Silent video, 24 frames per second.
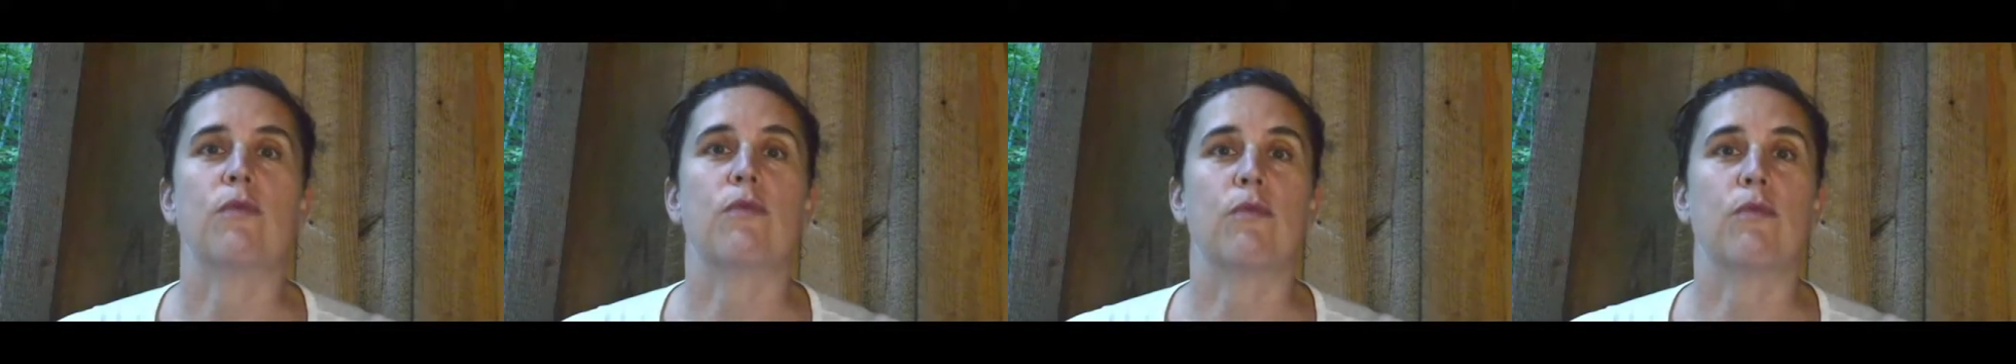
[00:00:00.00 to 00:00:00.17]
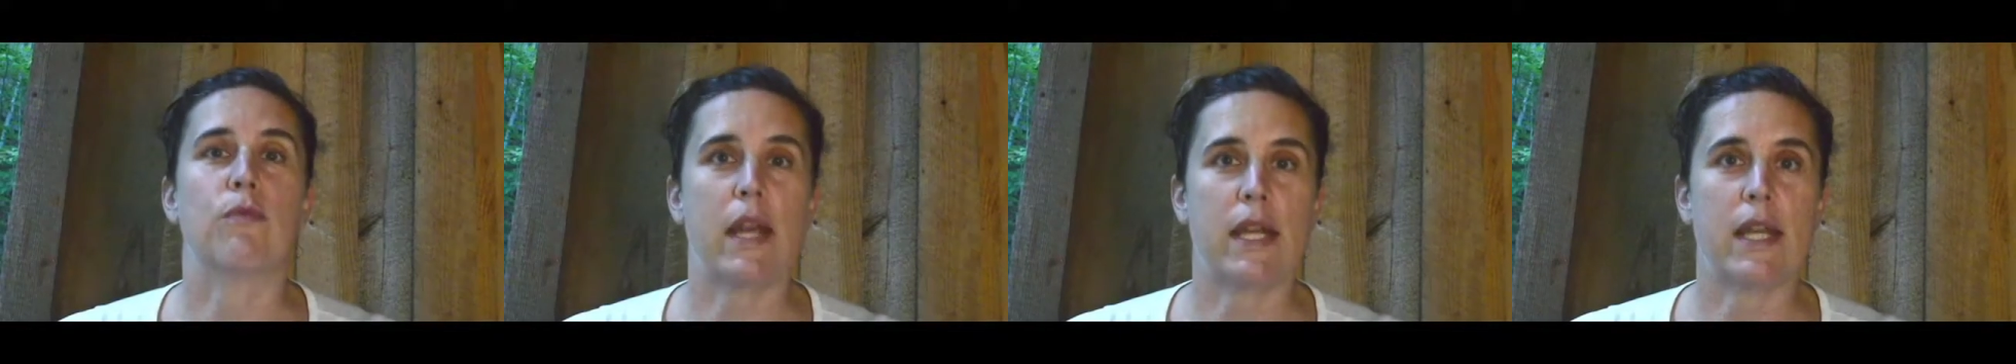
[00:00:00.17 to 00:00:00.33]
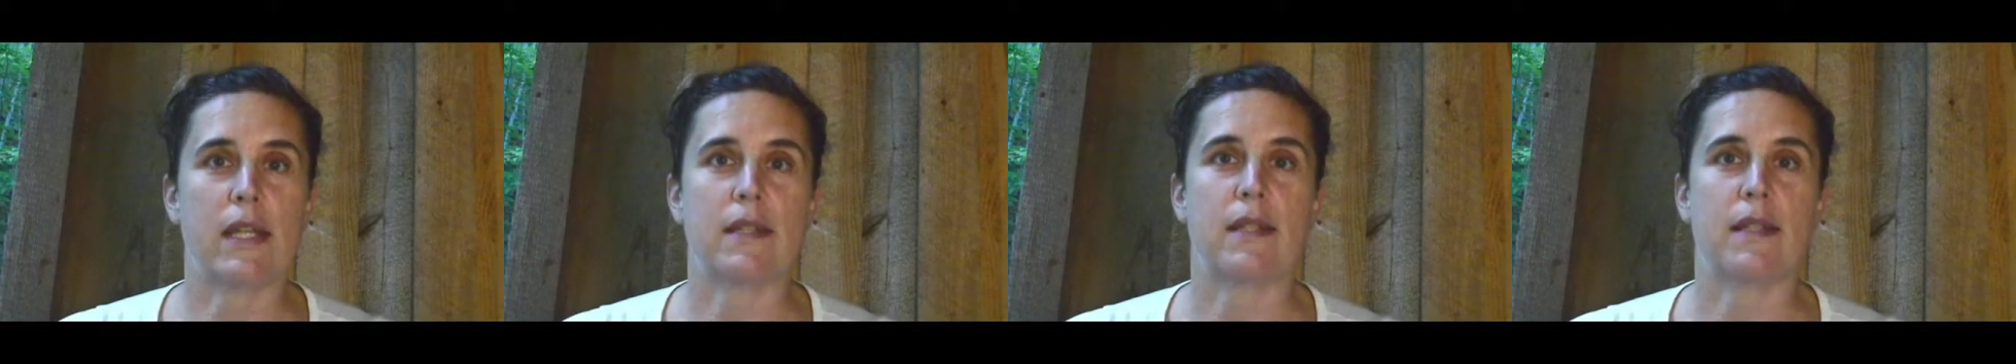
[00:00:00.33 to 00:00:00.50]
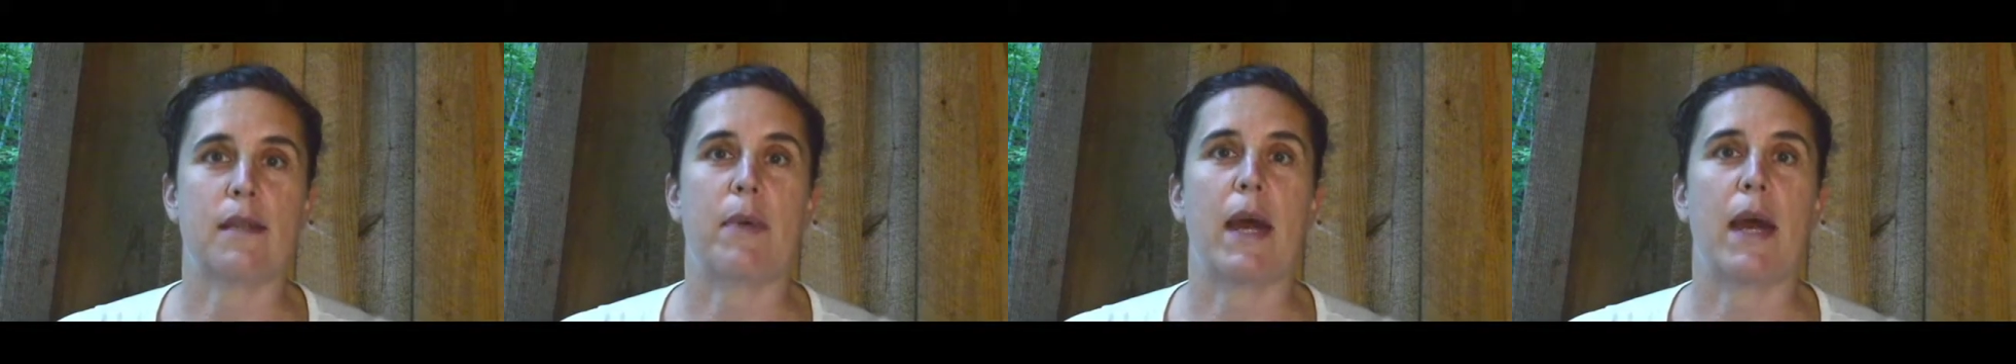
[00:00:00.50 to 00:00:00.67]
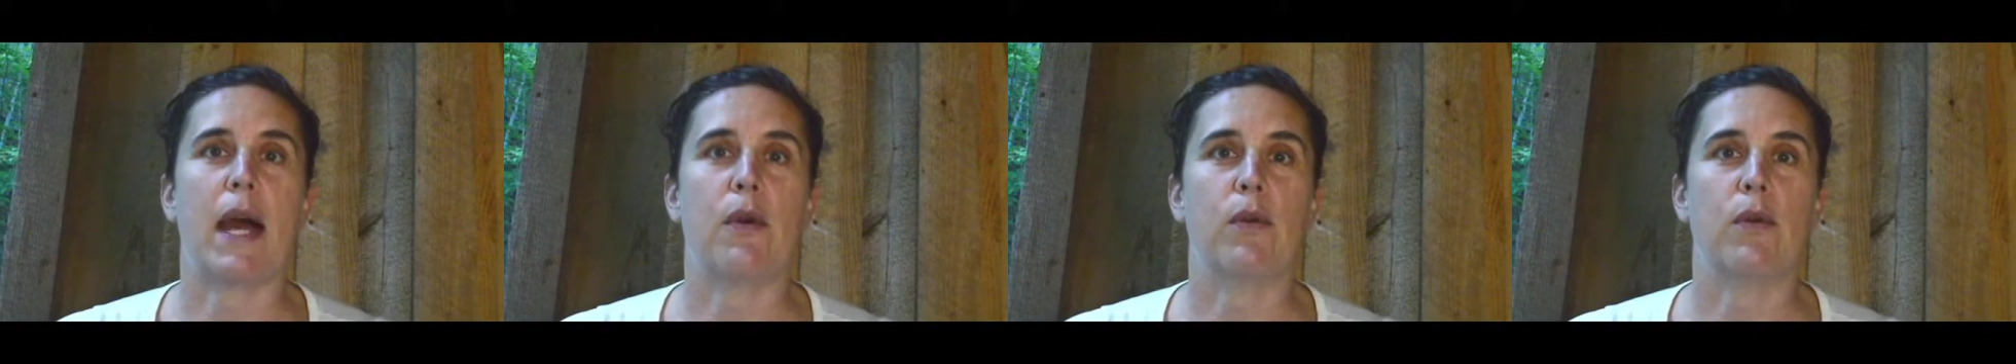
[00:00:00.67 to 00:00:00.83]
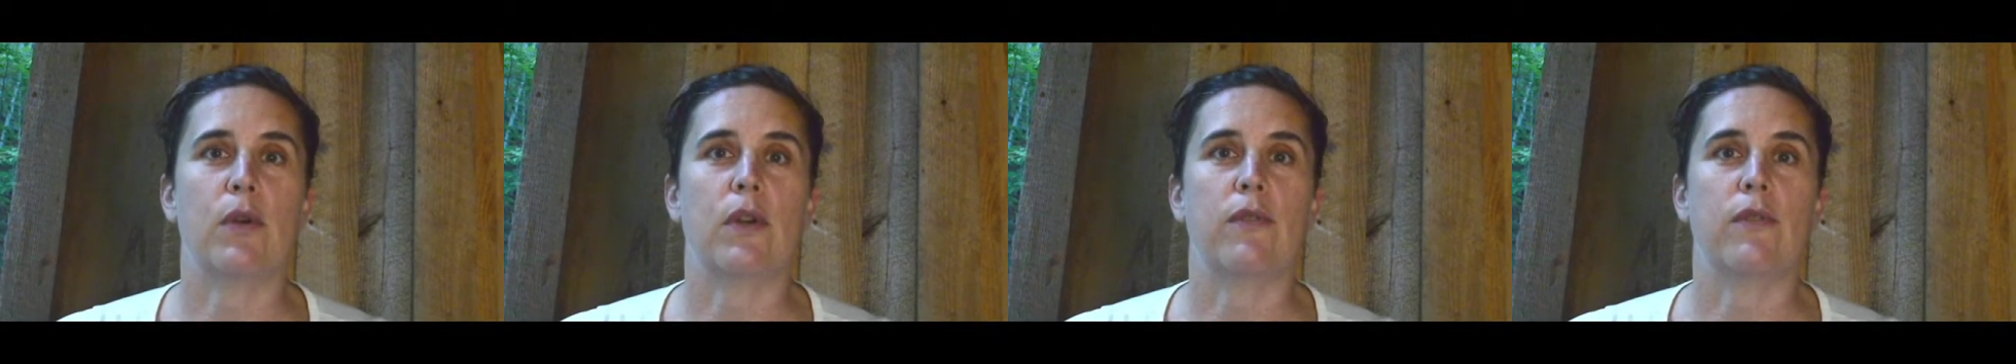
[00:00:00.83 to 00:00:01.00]
Race, the
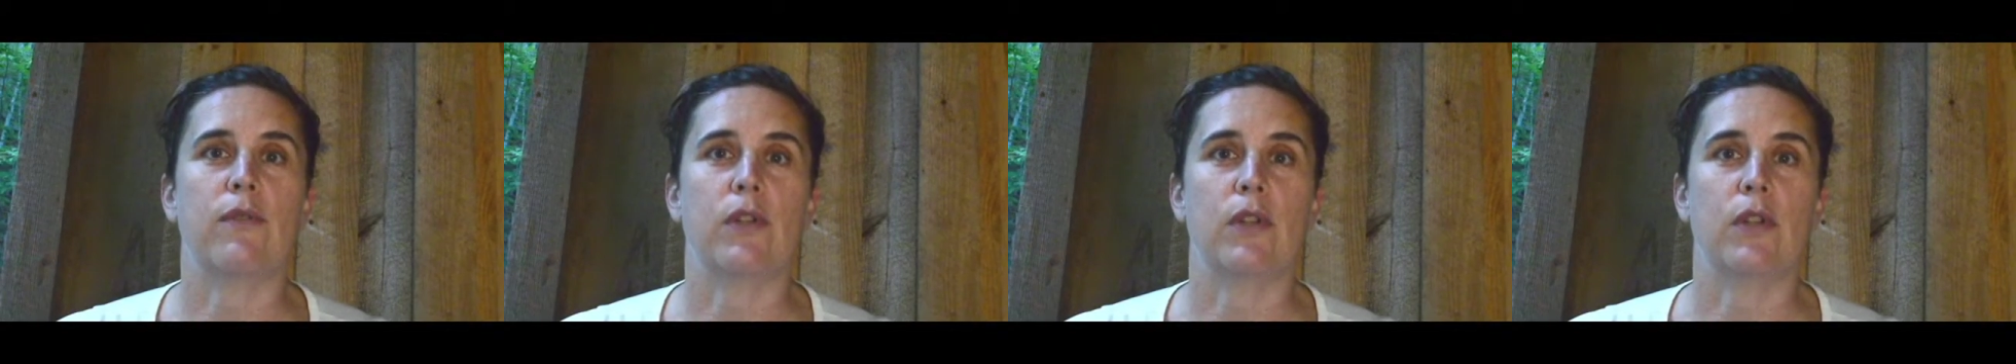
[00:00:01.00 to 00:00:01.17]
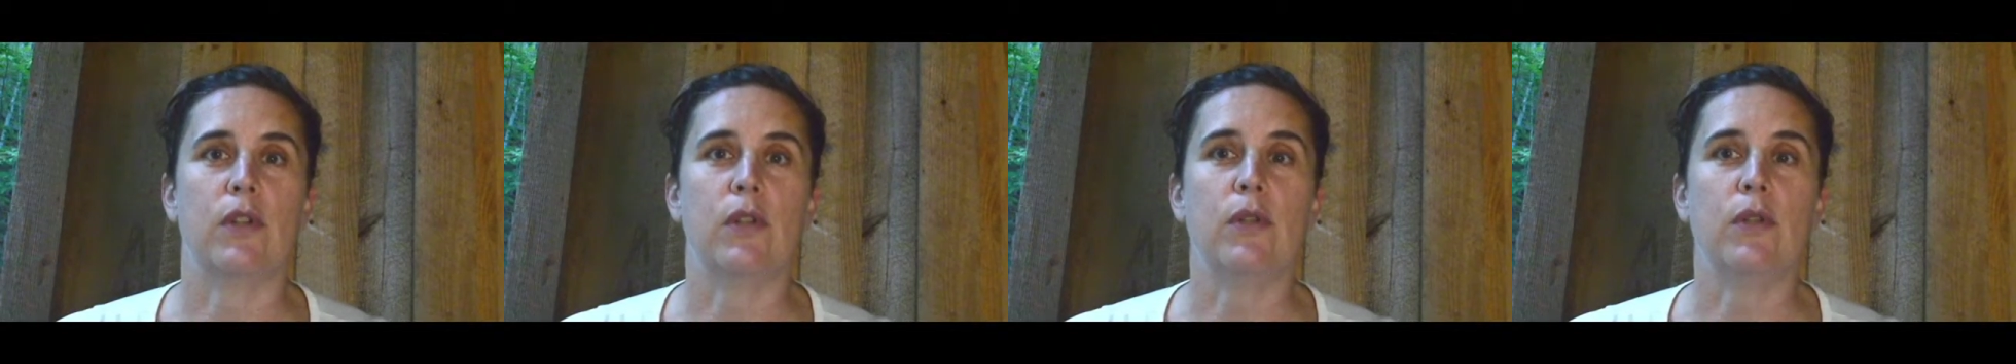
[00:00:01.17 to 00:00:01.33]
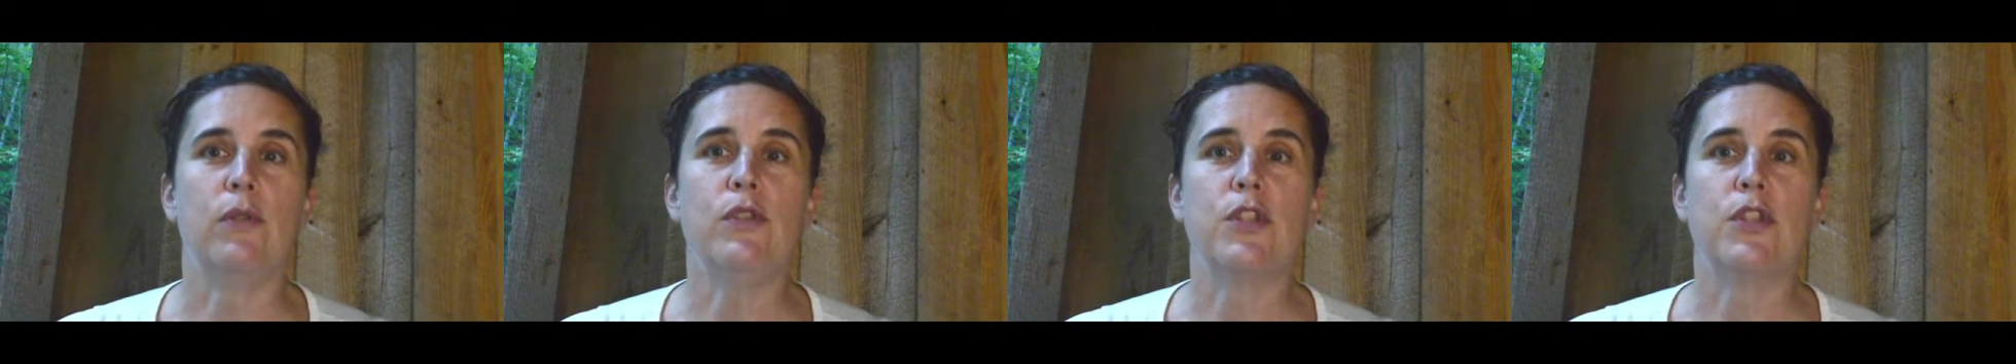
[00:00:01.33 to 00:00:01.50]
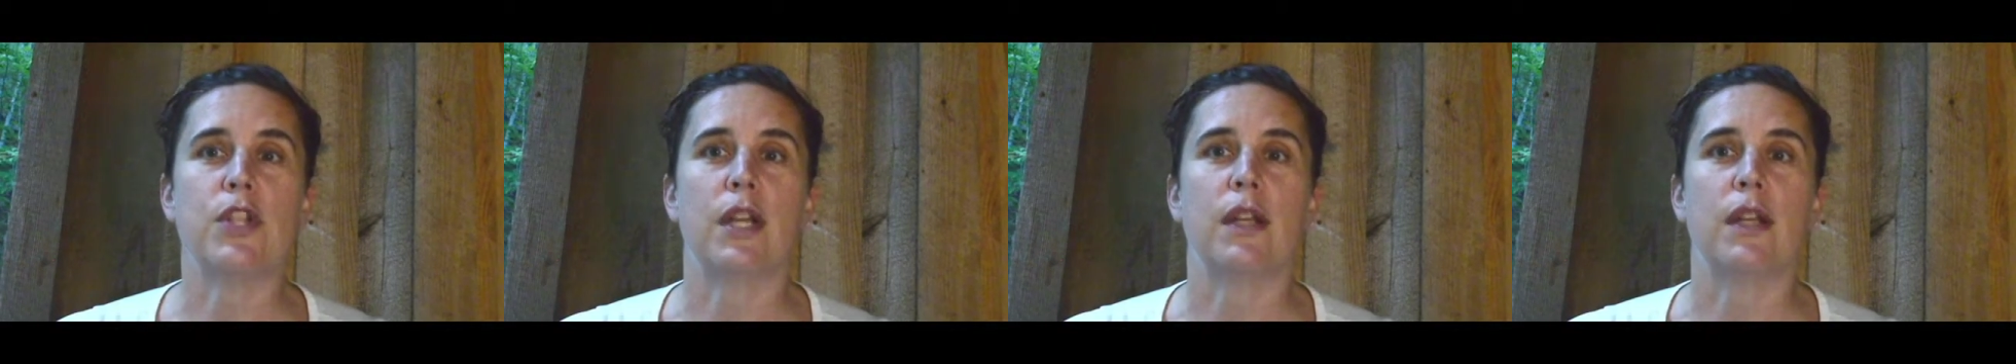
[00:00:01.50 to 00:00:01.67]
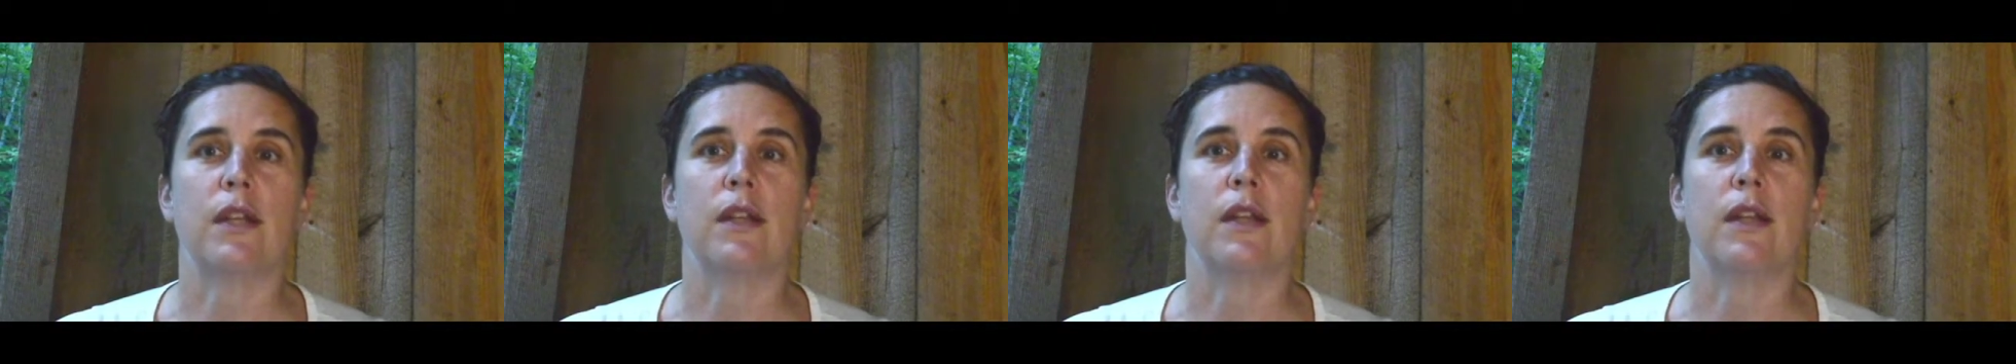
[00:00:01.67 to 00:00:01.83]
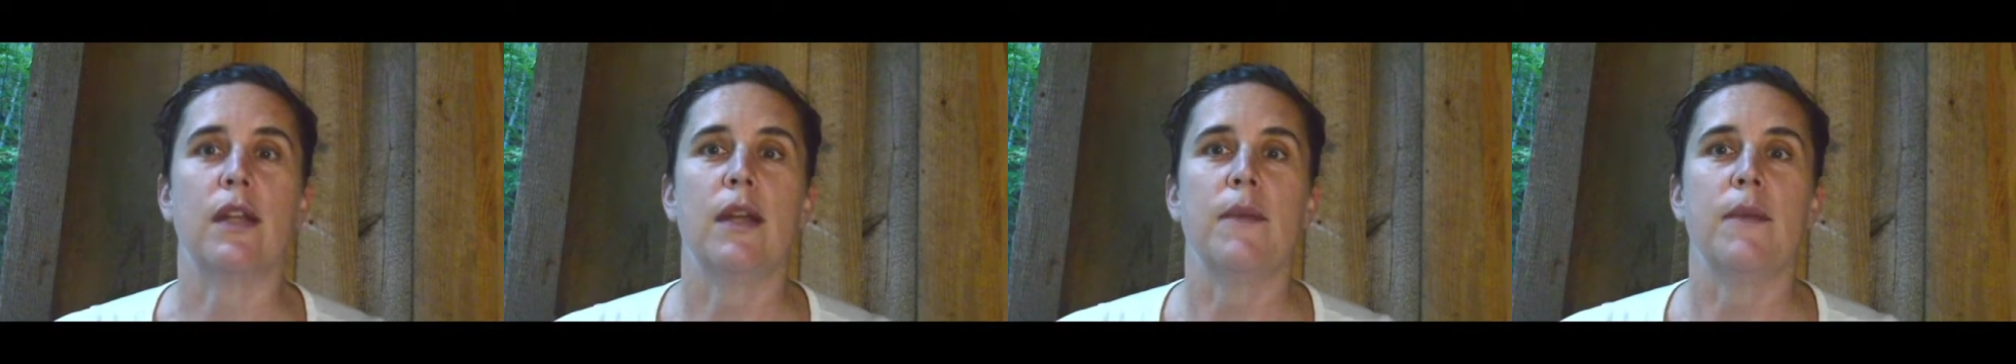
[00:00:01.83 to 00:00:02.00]
Power of an
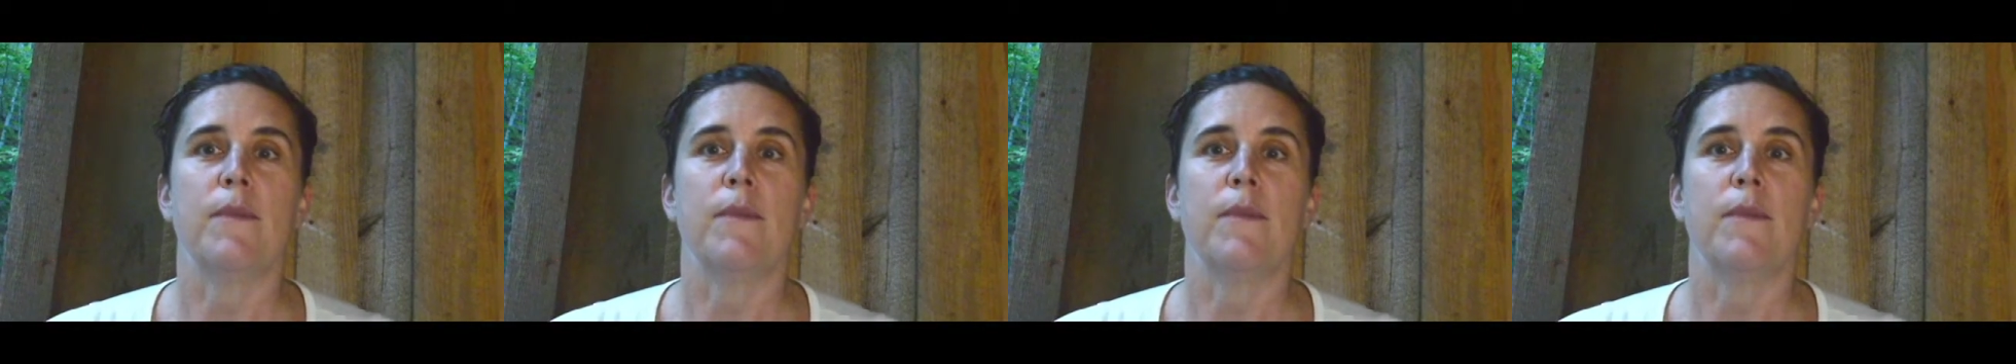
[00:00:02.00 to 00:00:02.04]
Illusion,